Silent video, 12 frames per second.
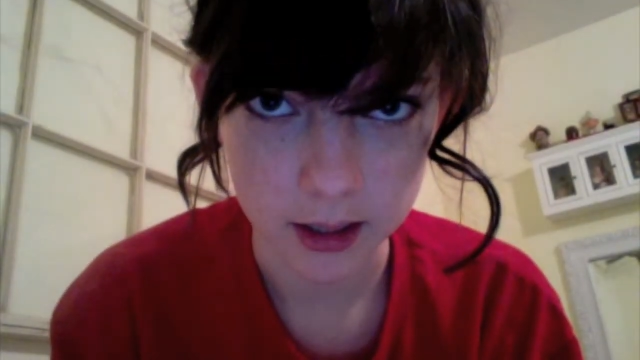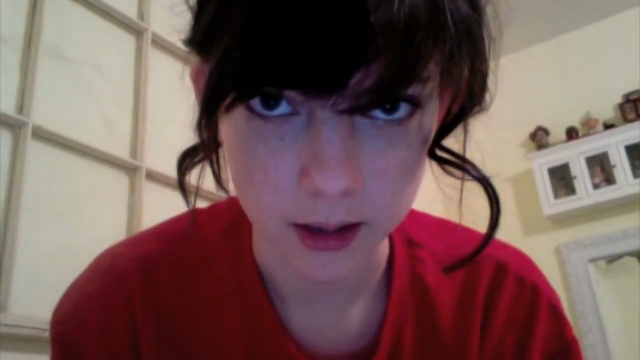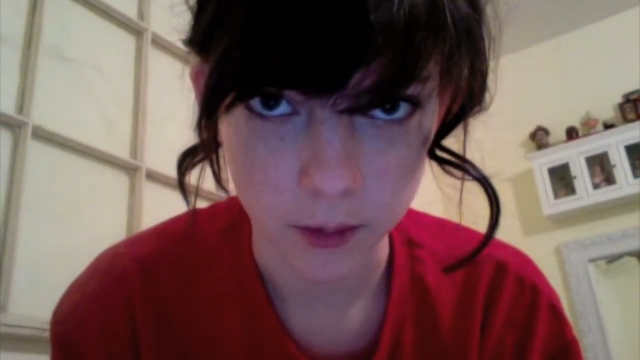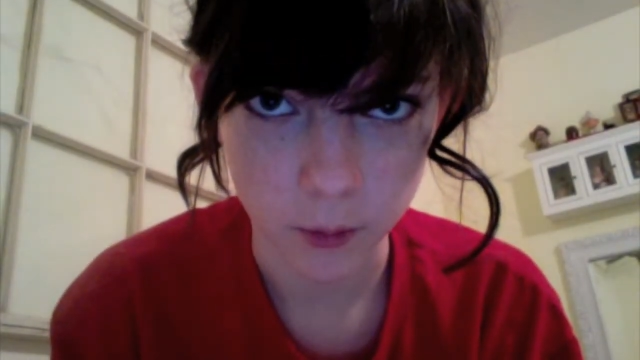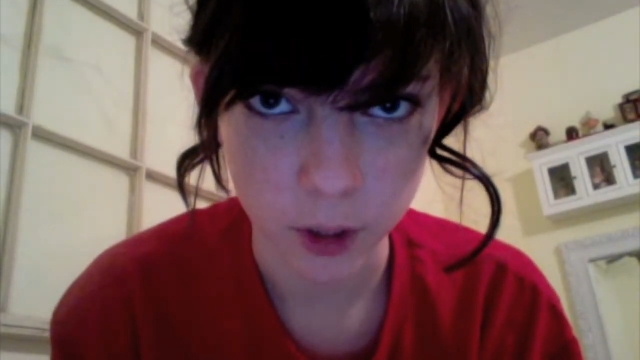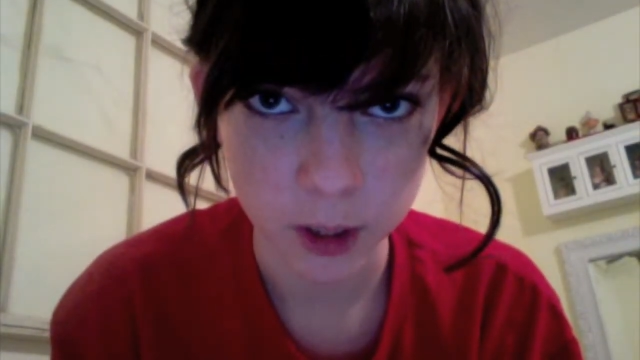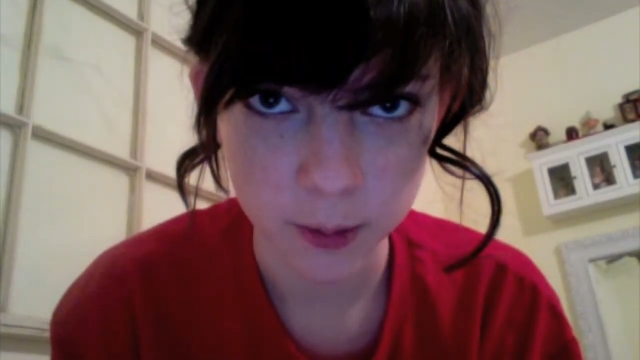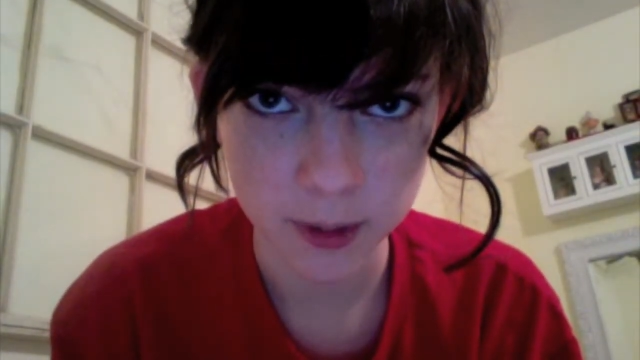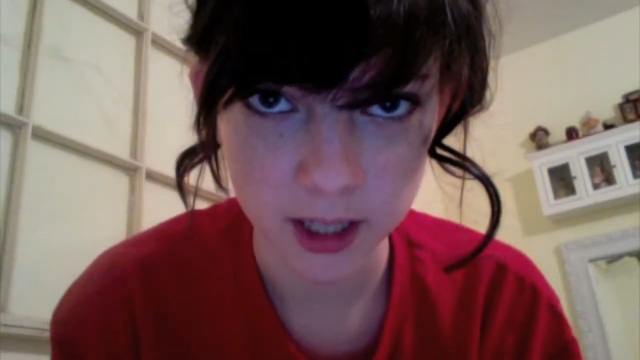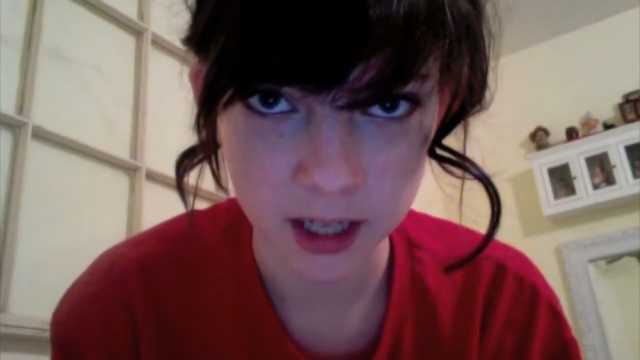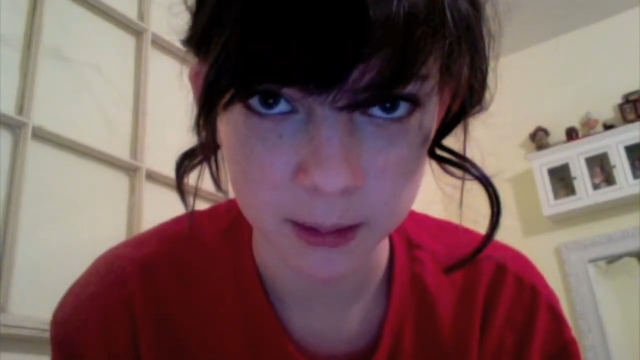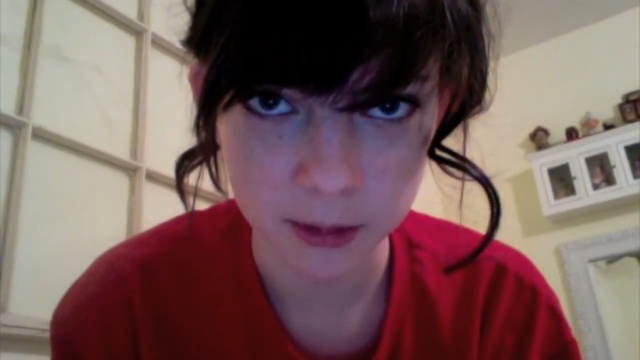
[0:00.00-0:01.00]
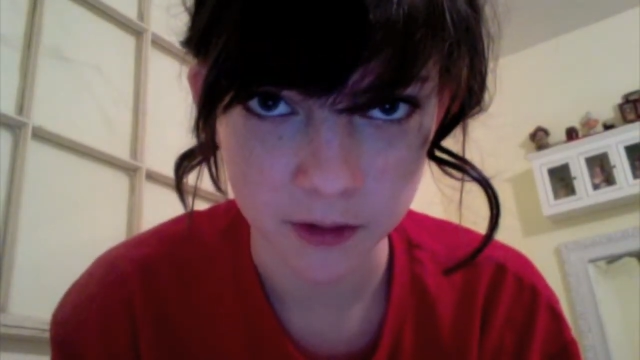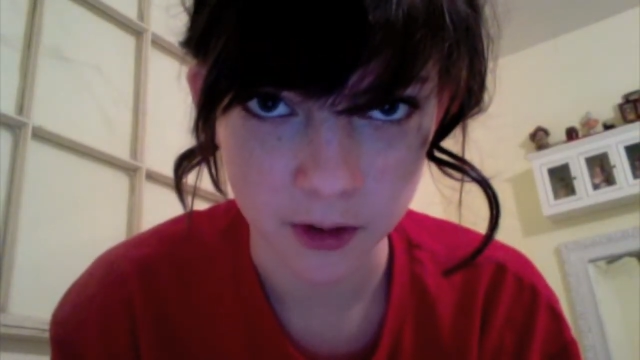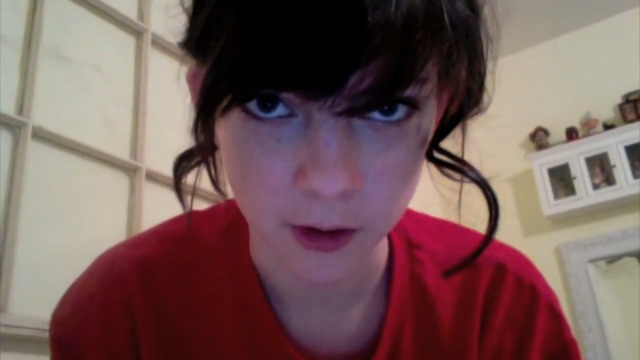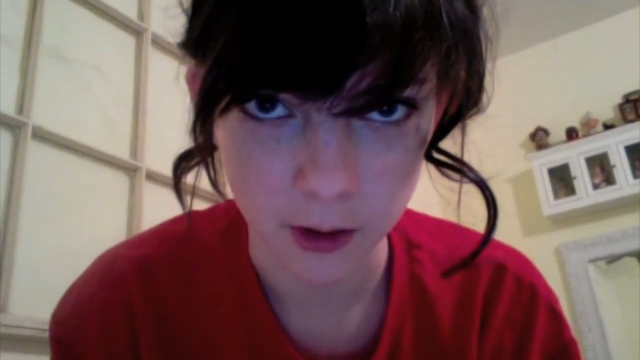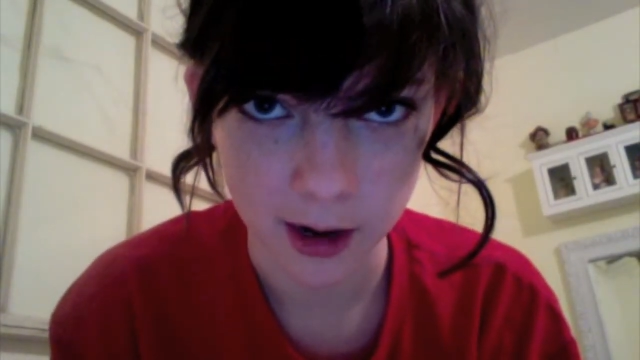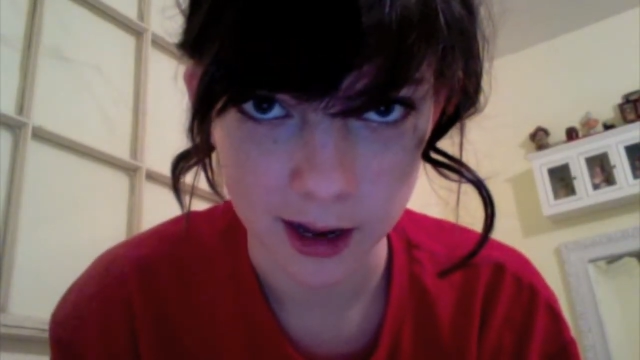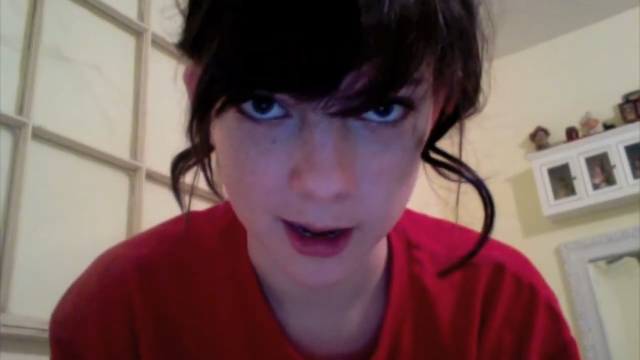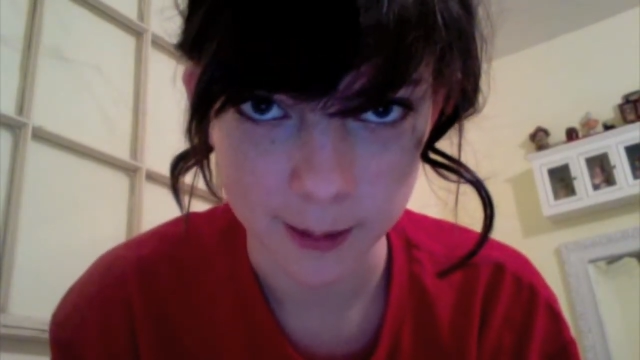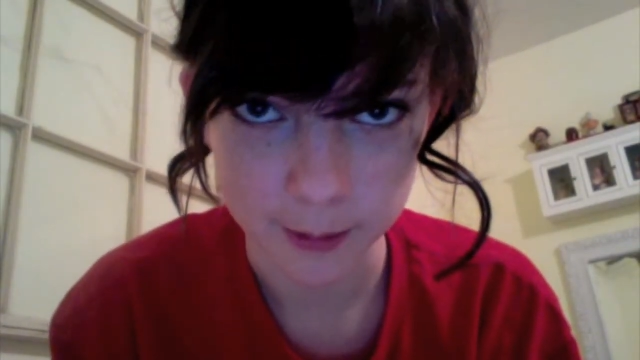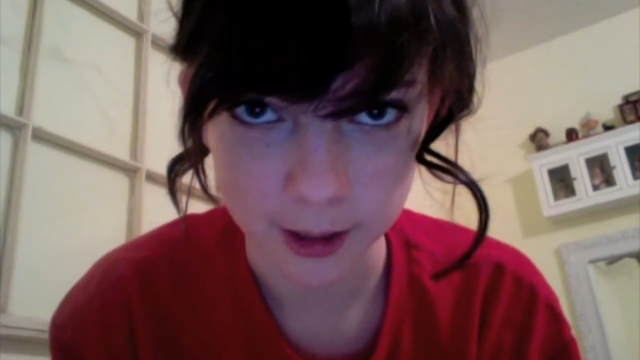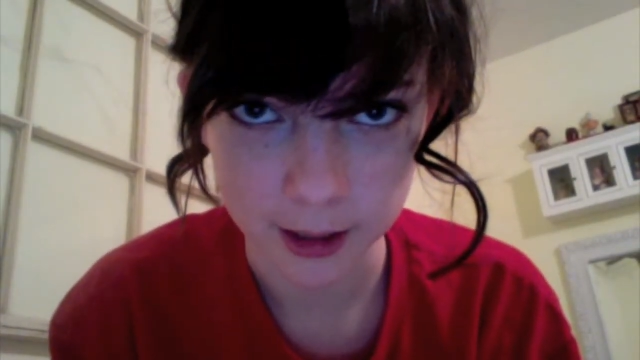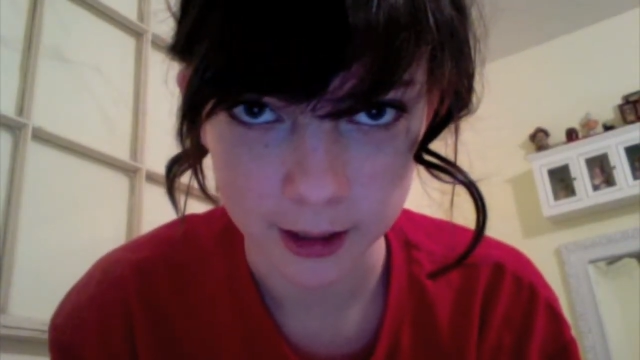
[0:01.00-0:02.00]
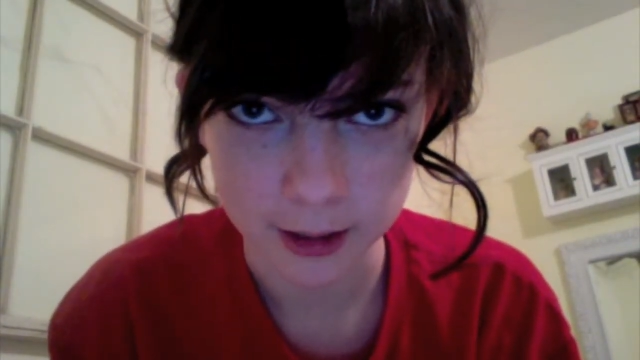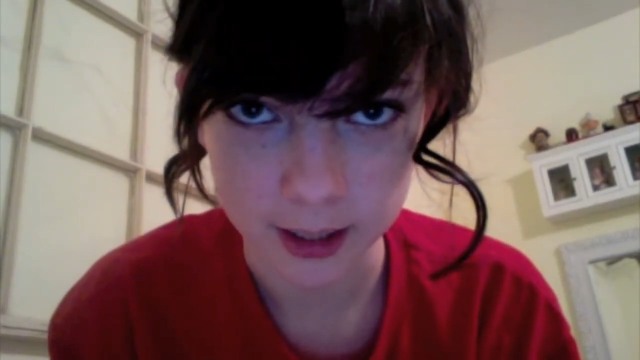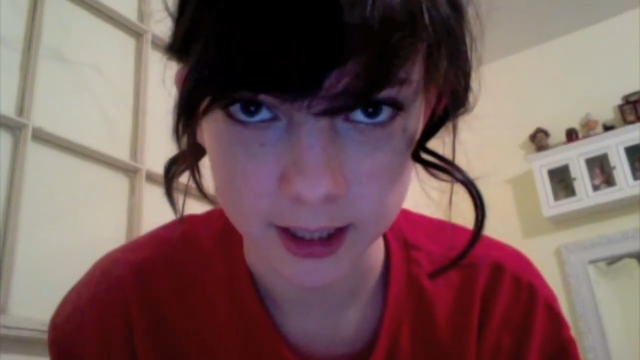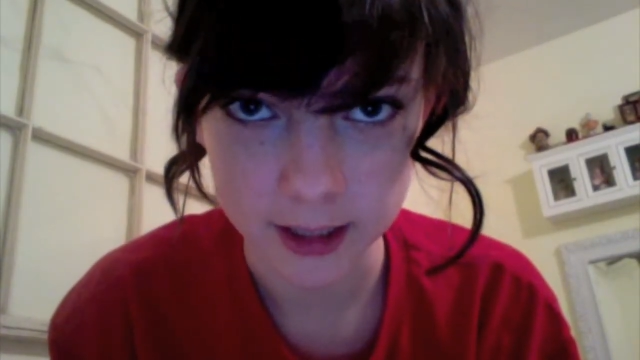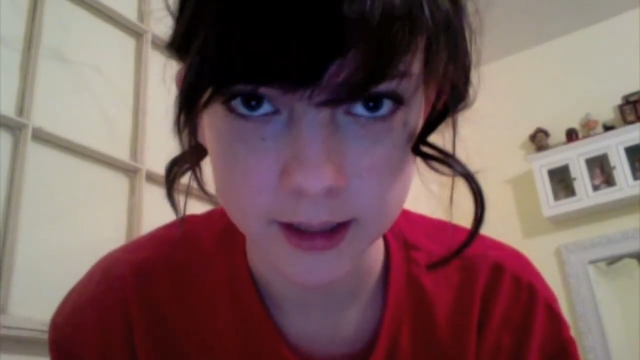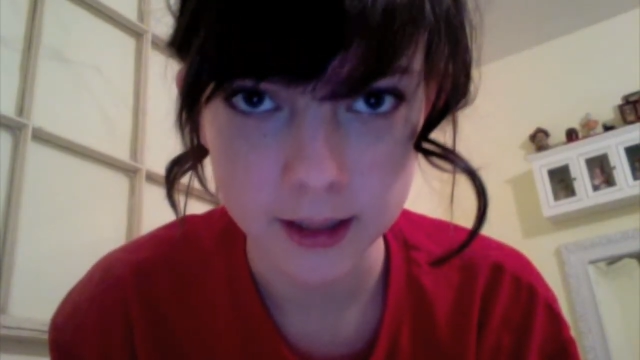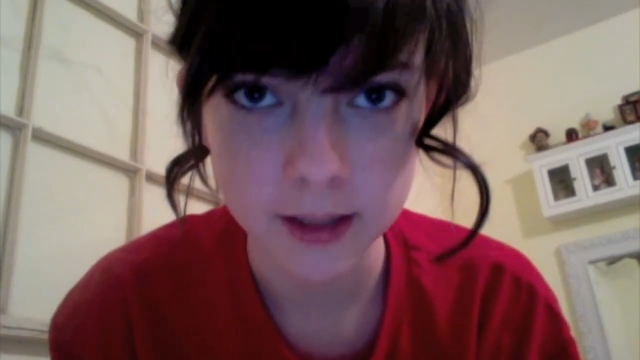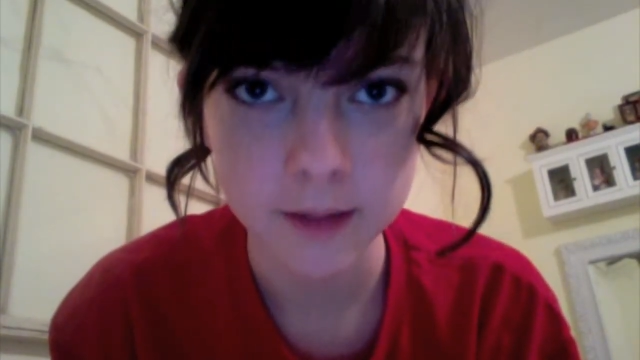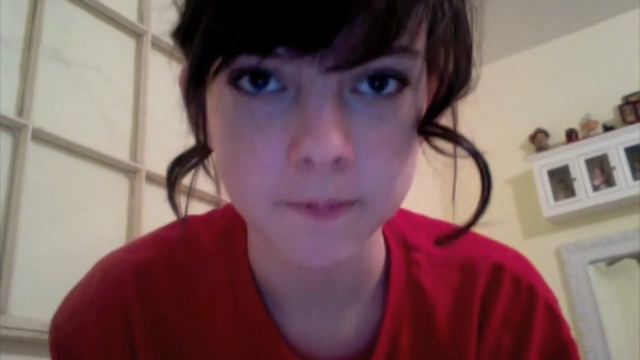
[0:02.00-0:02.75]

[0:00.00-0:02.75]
What became of your lamb, Clarice?